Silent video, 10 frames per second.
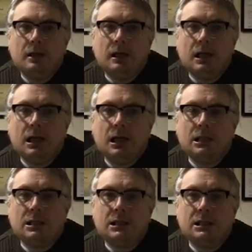
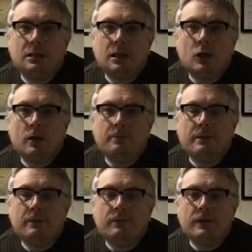And a lot of
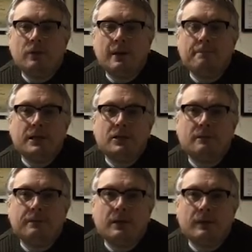people feel quite bitter
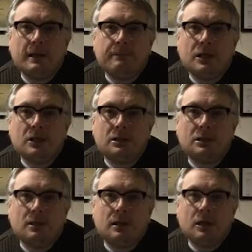about that
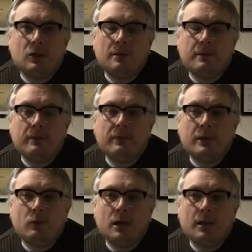because a lot of people
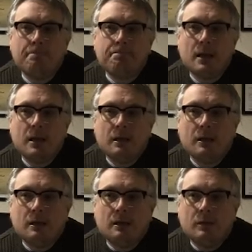think, well,
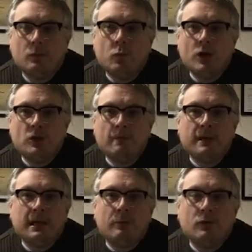we should
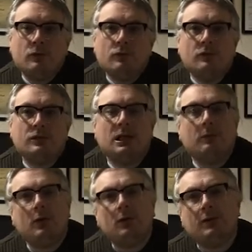make our own rules and
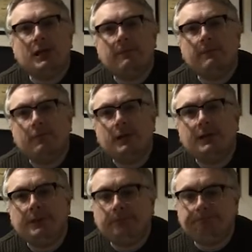our laws here in
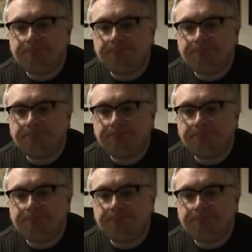Britain.